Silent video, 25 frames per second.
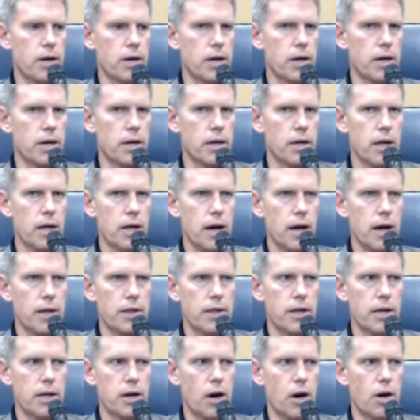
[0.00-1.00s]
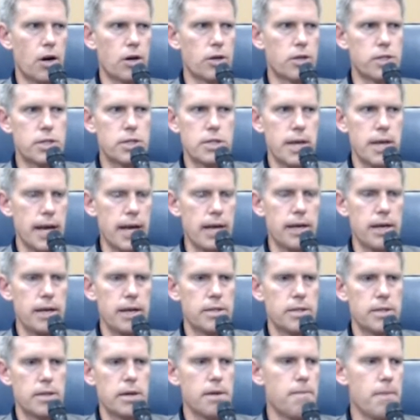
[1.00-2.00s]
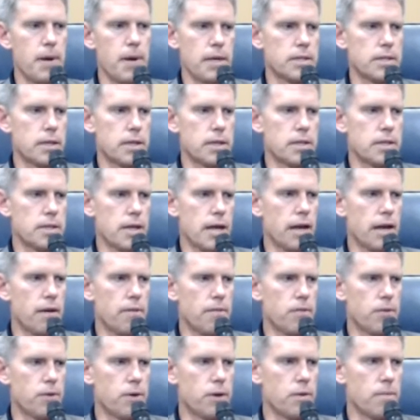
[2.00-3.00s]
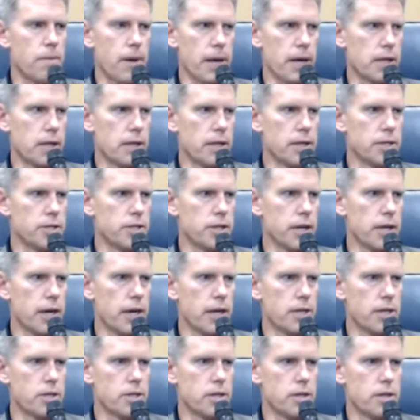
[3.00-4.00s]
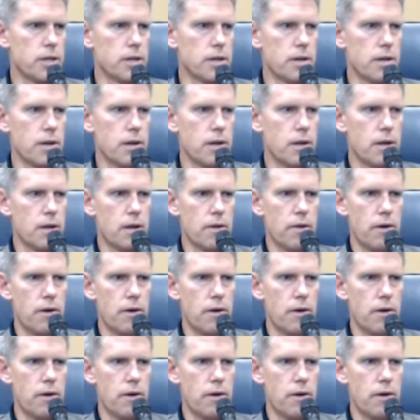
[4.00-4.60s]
And I think our state is an amazing state for medical education